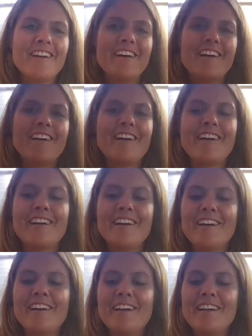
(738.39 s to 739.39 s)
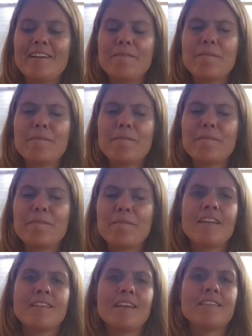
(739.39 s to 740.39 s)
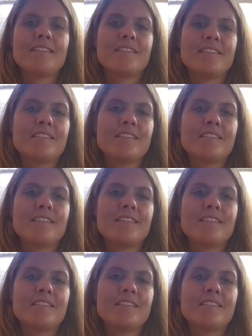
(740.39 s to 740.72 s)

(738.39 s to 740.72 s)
That